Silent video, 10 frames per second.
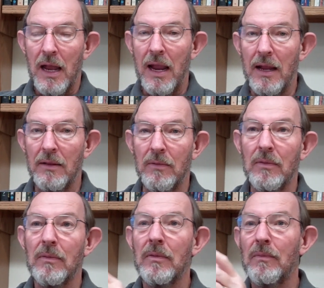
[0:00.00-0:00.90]

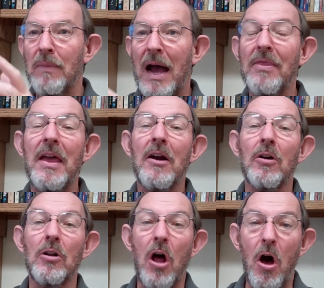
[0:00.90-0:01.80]
and by
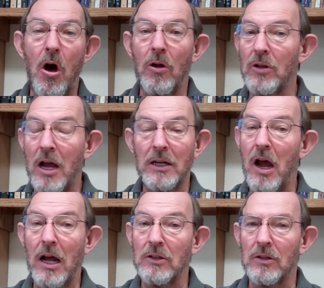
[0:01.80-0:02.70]
their law, not
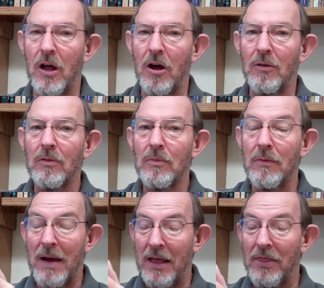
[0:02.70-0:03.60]
God's law,
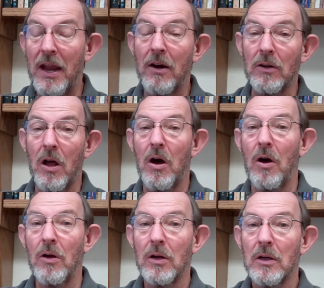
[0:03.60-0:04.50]
but by their
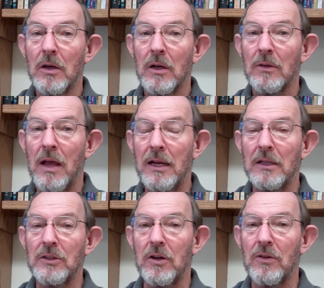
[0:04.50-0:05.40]
law, they
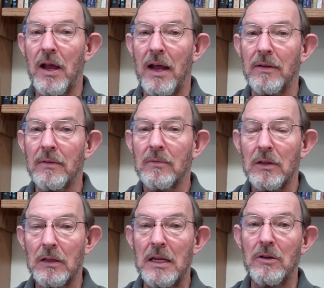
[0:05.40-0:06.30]
consider that
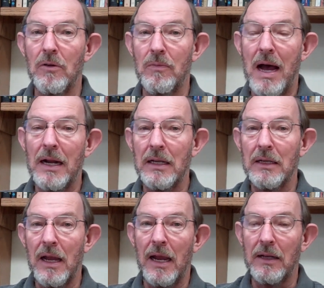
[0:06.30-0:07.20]
legal,
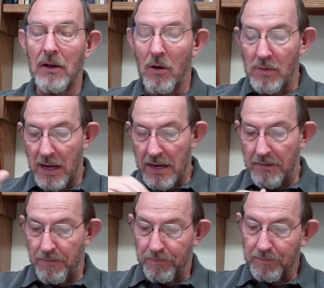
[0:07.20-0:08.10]
binding, and okay.